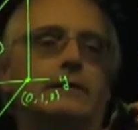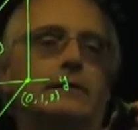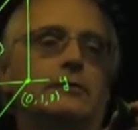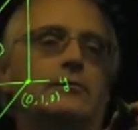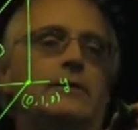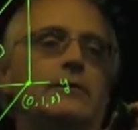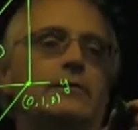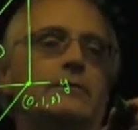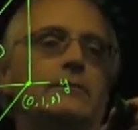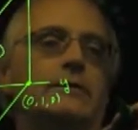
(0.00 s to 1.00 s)
it looks
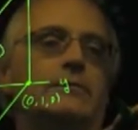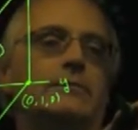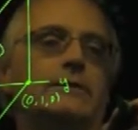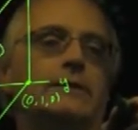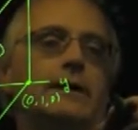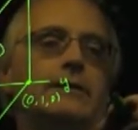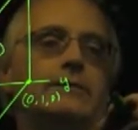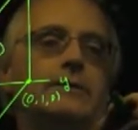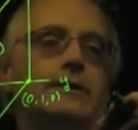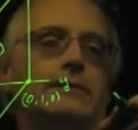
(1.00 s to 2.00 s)
fearsome, but it's really
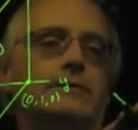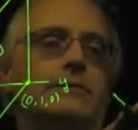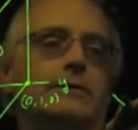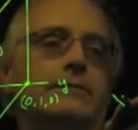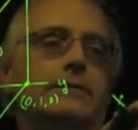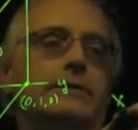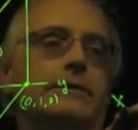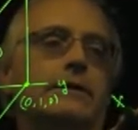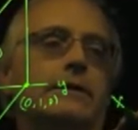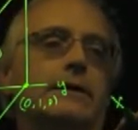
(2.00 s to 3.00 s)
not too hard to work
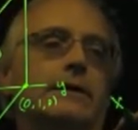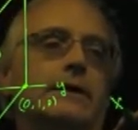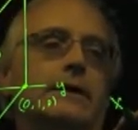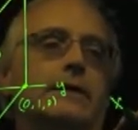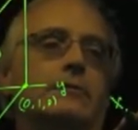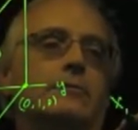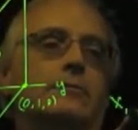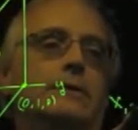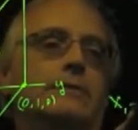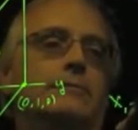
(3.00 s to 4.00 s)
with.
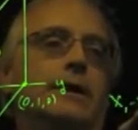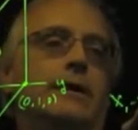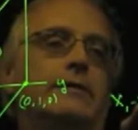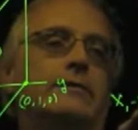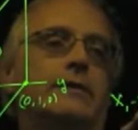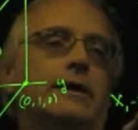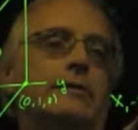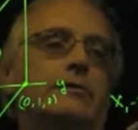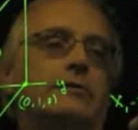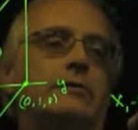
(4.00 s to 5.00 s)
x1 minus
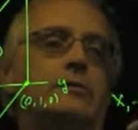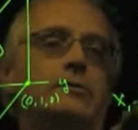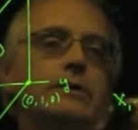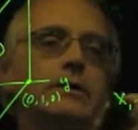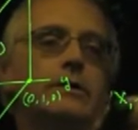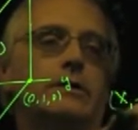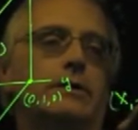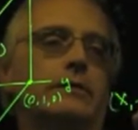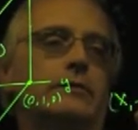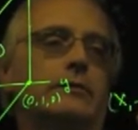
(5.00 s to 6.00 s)
x2
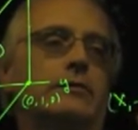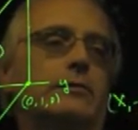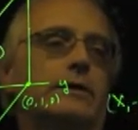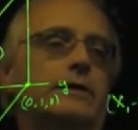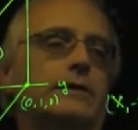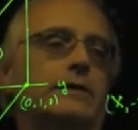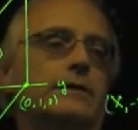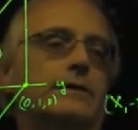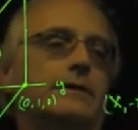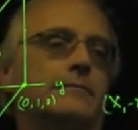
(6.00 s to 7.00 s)
squared
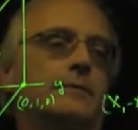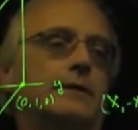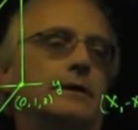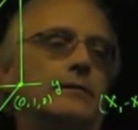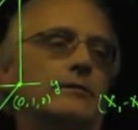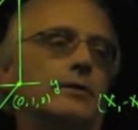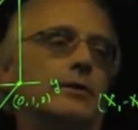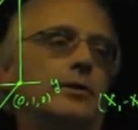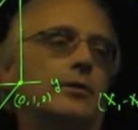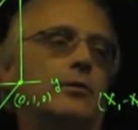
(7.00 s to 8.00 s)
plus
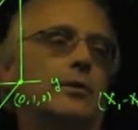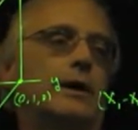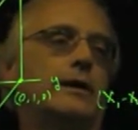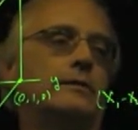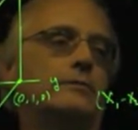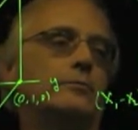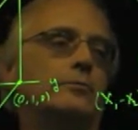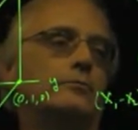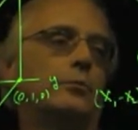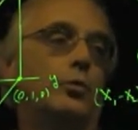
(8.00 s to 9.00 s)

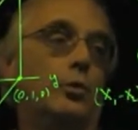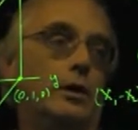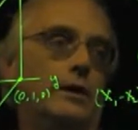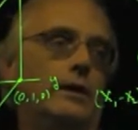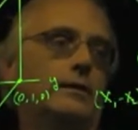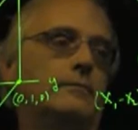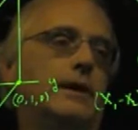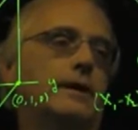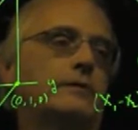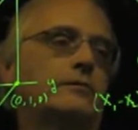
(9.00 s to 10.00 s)
y1
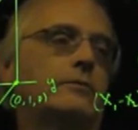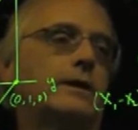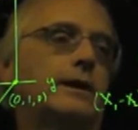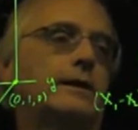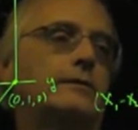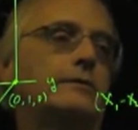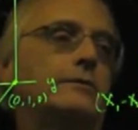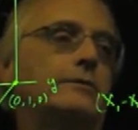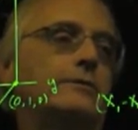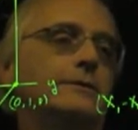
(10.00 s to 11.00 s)
minus
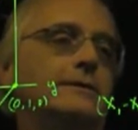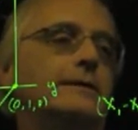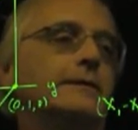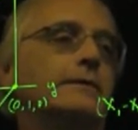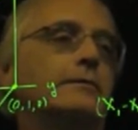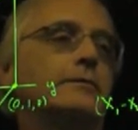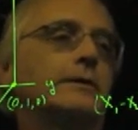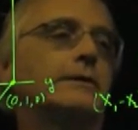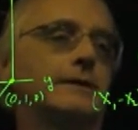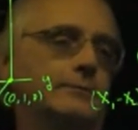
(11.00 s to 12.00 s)
y2
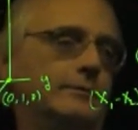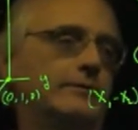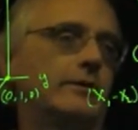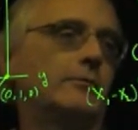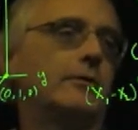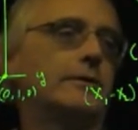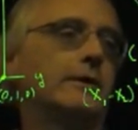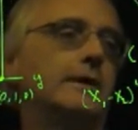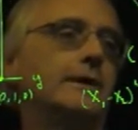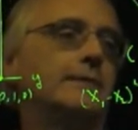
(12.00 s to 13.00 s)
squared, even in the same
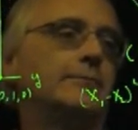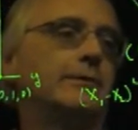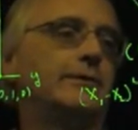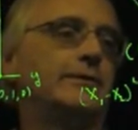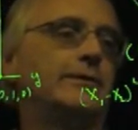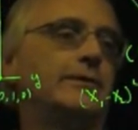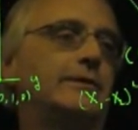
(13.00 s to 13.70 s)
order, plus